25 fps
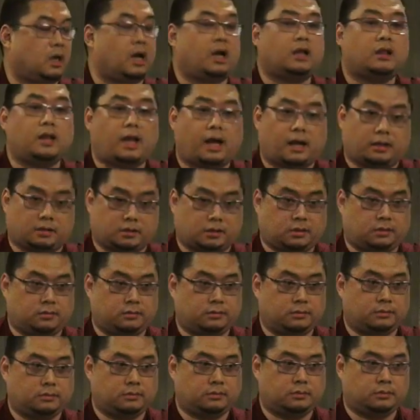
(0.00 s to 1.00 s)
A lot.
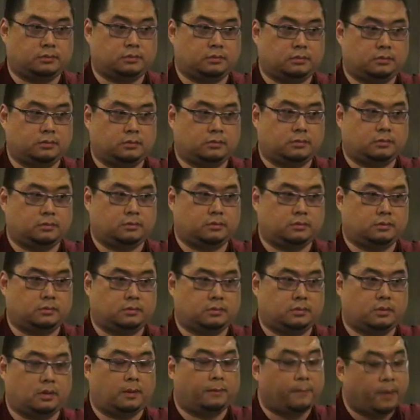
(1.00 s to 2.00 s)

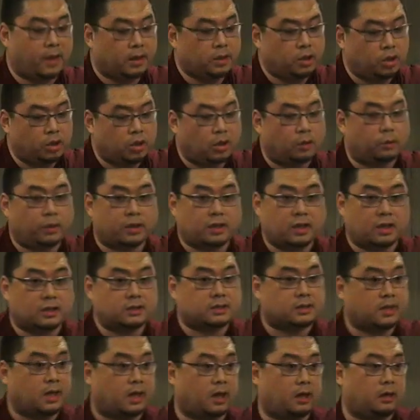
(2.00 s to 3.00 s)
But you know what they
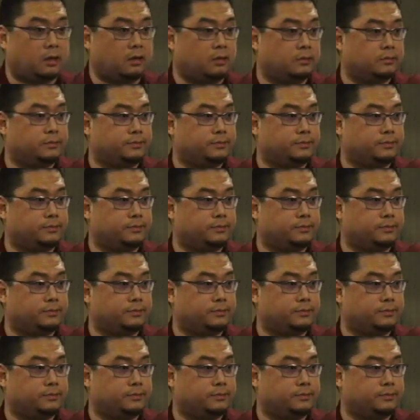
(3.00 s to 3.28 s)
say?